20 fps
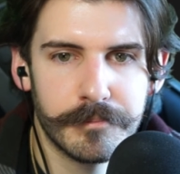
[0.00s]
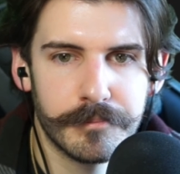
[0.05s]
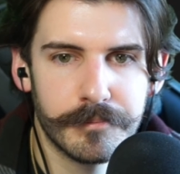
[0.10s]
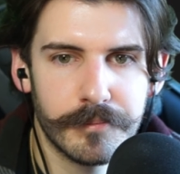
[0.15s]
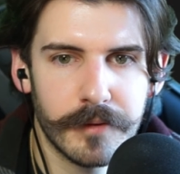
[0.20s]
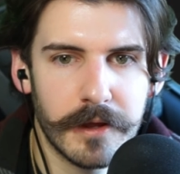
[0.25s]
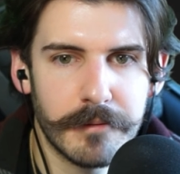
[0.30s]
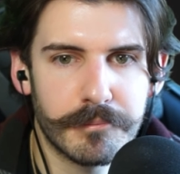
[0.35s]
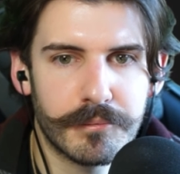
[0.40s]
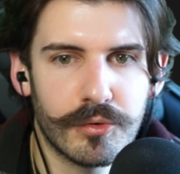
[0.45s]

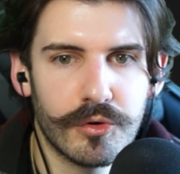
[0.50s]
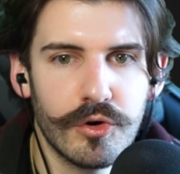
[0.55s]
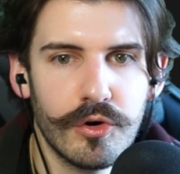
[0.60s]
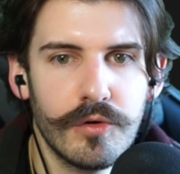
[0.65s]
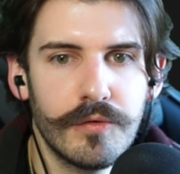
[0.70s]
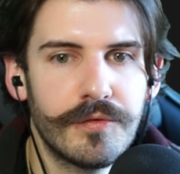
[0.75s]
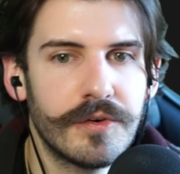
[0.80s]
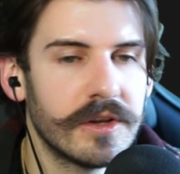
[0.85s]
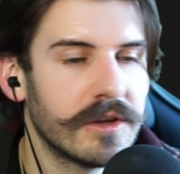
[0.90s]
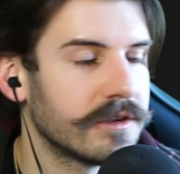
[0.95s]

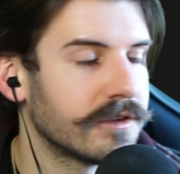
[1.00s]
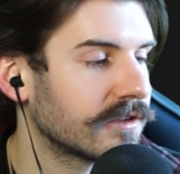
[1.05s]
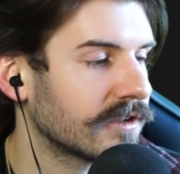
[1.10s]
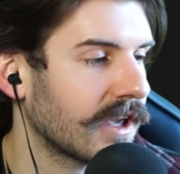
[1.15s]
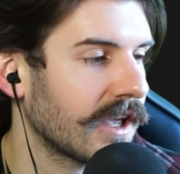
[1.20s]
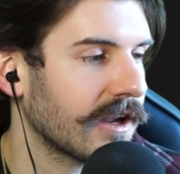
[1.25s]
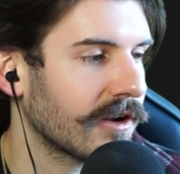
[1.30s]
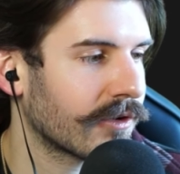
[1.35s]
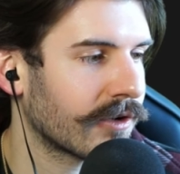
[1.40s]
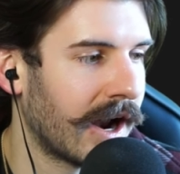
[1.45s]
Improved
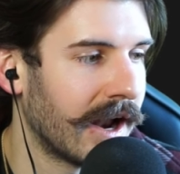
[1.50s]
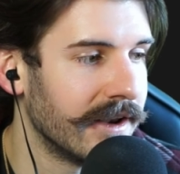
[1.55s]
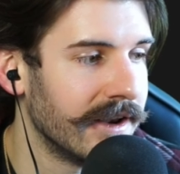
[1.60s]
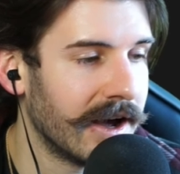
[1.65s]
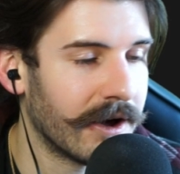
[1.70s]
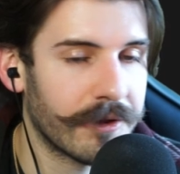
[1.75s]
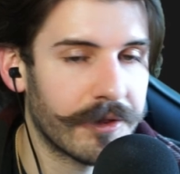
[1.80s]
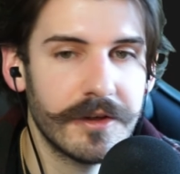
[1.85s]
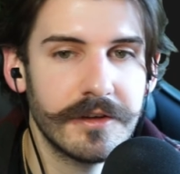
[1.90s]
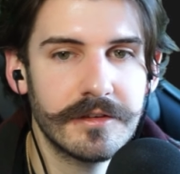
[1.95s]
Skingrad.
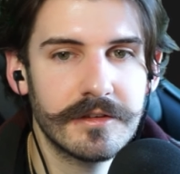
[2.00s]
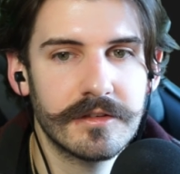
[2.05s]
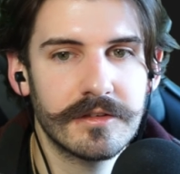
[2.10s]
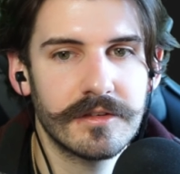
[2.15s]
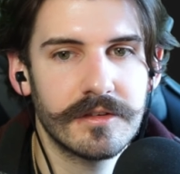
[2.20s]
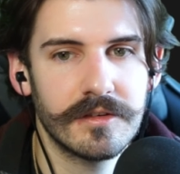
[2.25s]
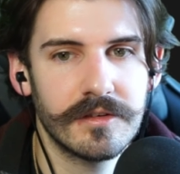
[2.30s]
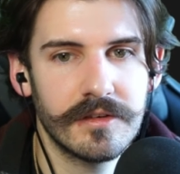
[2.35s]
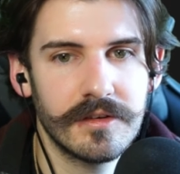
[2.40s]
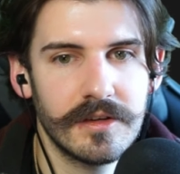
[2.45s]
Now this
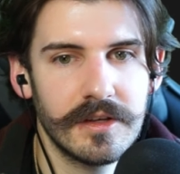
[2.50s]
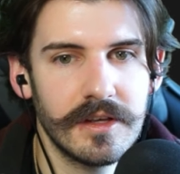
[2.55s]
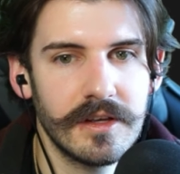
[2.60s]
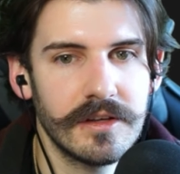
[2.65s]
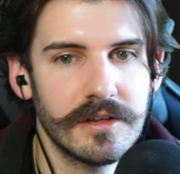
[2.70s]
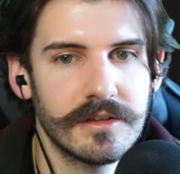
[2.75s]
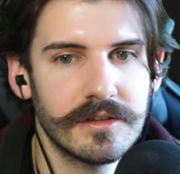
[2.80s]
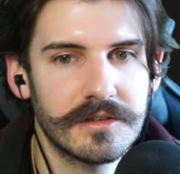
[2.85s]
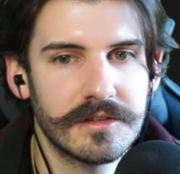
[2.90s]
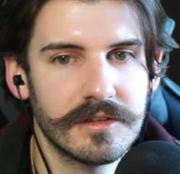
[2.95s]

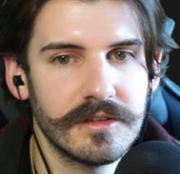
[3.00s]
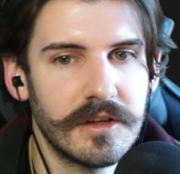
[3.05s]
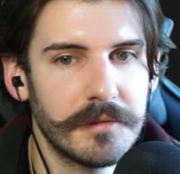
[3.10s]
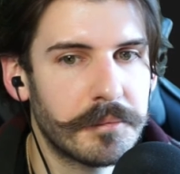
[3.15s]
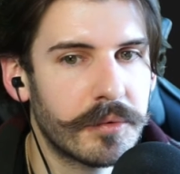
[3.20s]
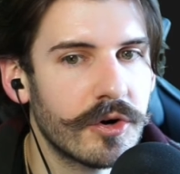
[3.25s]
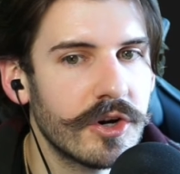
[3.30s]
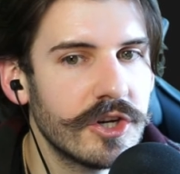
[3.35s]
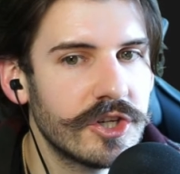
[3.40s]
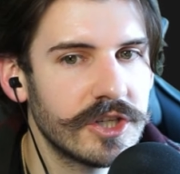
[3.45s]
is
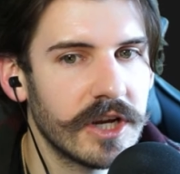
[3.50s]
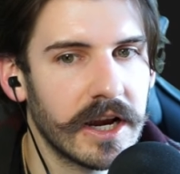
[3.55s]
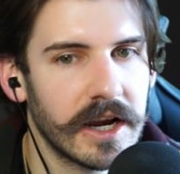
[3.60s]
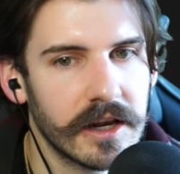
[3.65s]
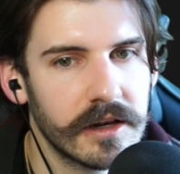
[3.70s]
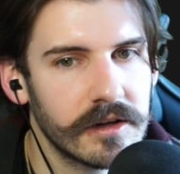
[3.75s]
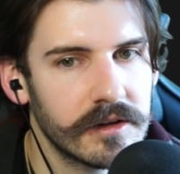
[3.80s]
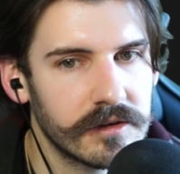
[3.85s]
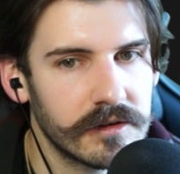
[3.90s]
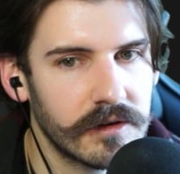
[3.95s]

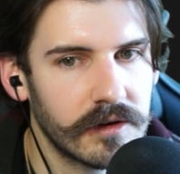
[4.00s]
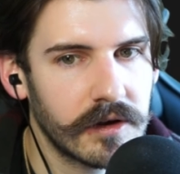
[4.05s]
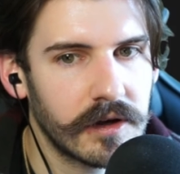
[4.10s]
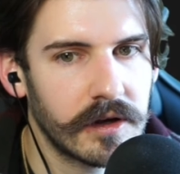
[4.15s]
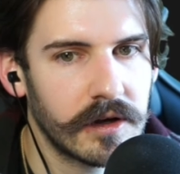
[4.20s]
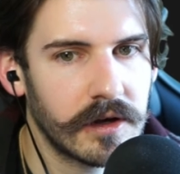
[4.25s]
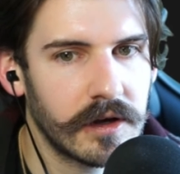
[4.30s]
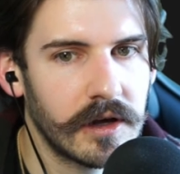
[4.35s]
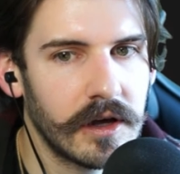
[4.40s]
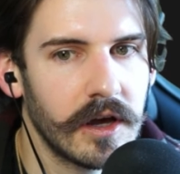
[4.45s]
depreciated,
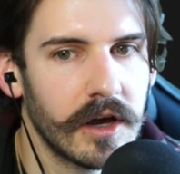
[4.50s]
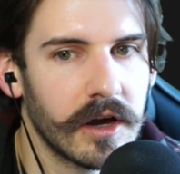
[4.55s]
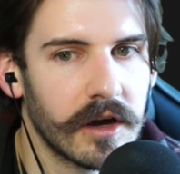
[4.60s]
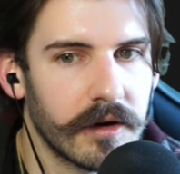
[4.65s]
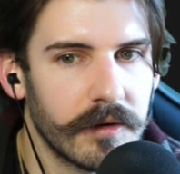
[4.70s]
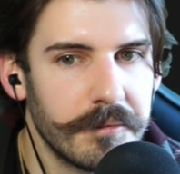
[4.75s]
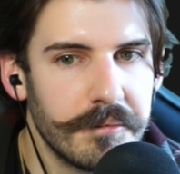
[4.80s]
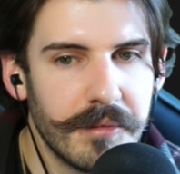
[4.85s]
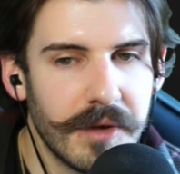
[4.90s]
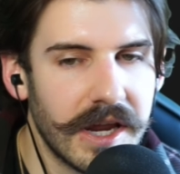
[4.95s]

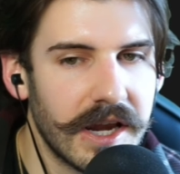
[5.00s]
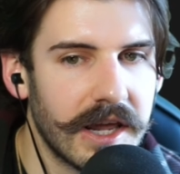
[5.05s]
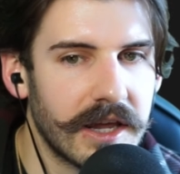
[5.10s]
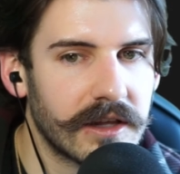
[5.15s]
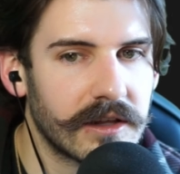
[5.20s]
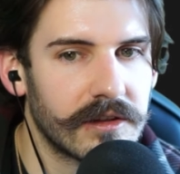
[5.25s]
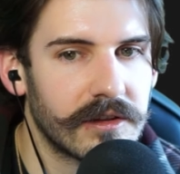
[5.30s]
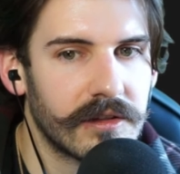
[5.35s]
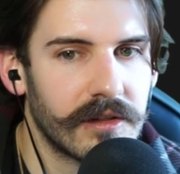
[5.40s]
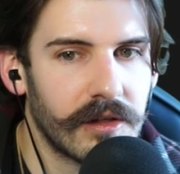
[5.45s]

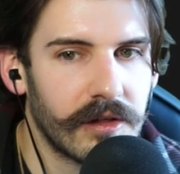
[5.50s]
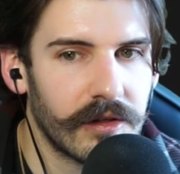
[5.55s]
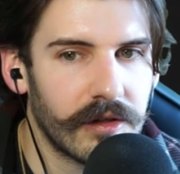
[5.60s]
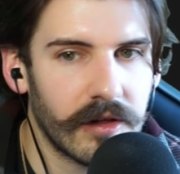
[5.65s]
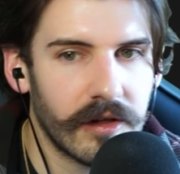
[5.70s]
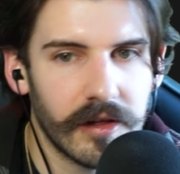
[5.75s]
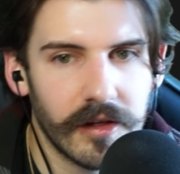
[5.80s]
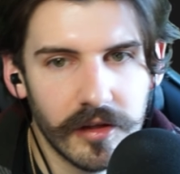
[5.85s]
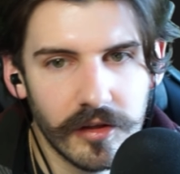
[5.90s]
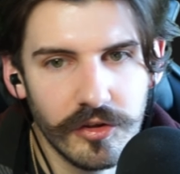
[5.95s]
meaning
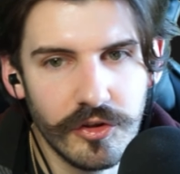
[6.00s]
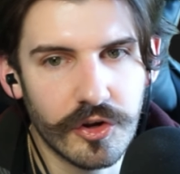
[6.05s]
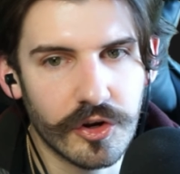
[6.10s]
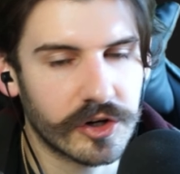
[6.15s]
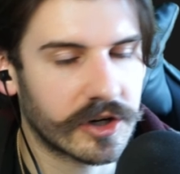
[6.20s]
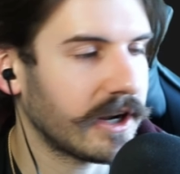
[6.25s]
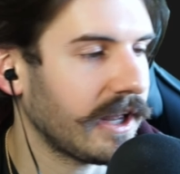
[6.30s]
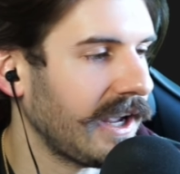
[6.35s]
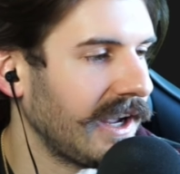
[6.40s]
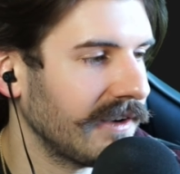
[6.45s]
you're
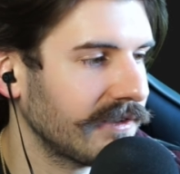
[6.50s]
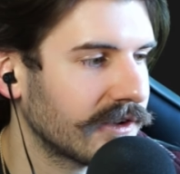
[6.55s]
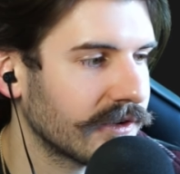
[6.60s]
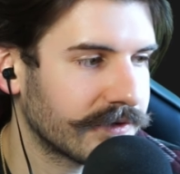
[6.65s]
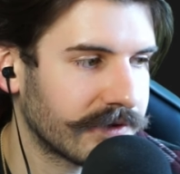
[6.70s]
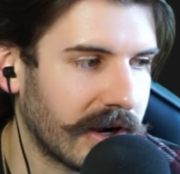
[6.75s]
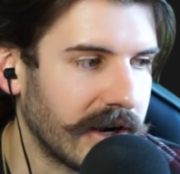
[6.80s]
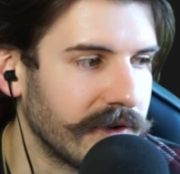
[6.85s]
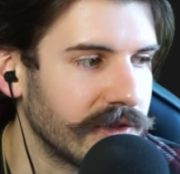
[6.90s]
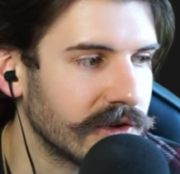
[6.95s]
going to have to
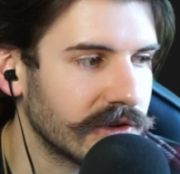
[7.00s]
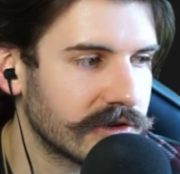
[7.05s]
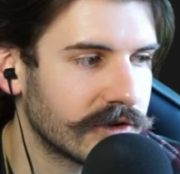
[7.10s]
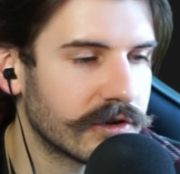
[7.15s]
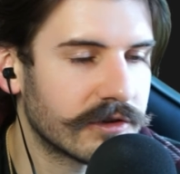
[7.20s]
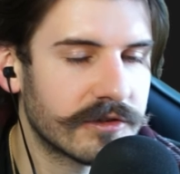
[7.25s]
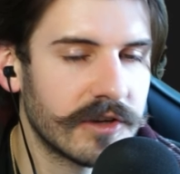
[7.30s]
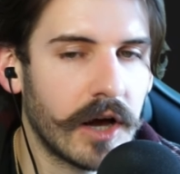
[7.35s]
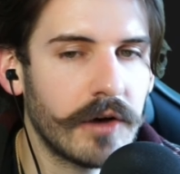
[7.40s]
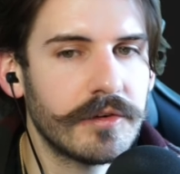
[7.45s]
find this
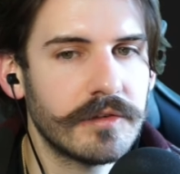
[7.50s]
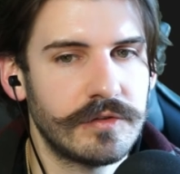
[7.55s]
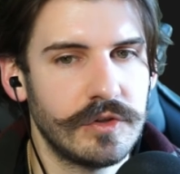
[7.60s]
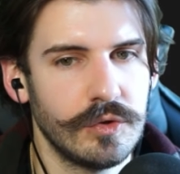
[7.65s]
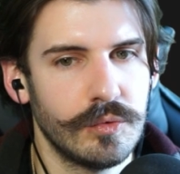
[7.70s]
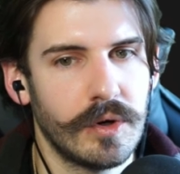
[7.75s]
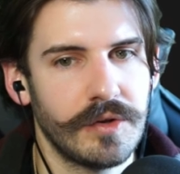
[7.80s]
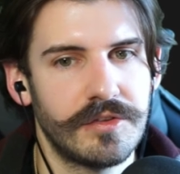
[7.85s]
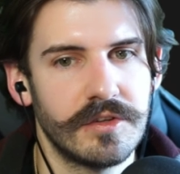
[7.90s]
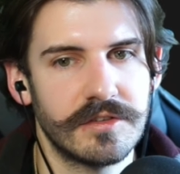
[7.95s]
yourself if
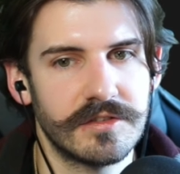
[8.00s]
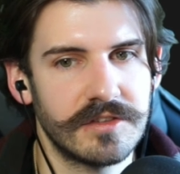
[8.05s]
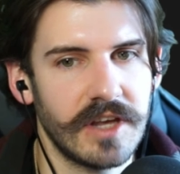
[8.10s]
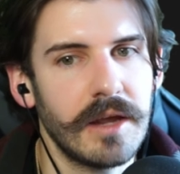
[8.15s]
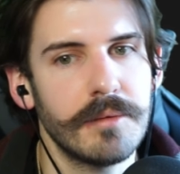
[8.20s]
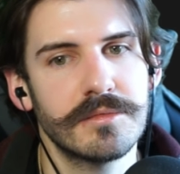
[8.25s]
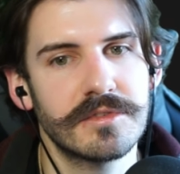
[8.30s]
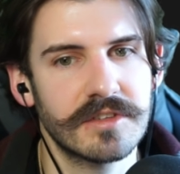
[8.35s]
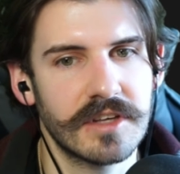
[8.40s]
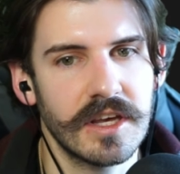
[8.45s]
you want the
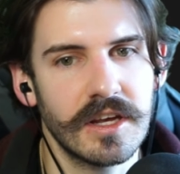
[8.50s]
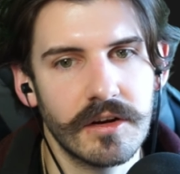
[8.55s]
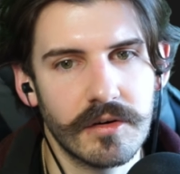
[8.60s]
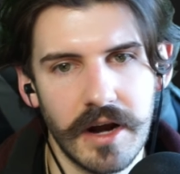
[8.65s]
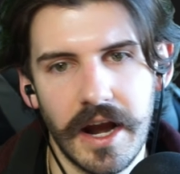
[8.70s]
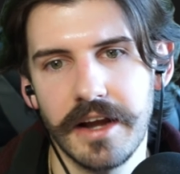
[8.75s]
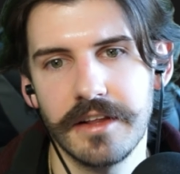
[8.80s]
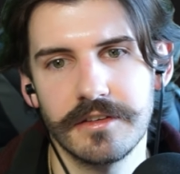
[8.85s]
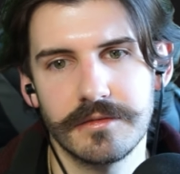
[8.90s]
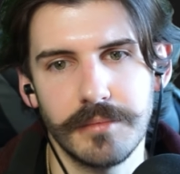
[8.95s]
same
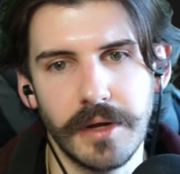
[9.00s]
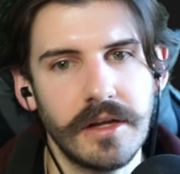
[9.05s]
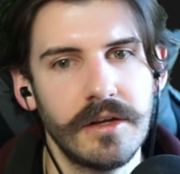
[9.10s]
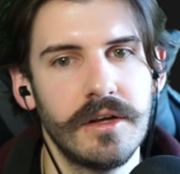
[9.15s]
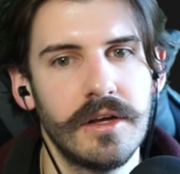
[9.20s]
Skingrad as me.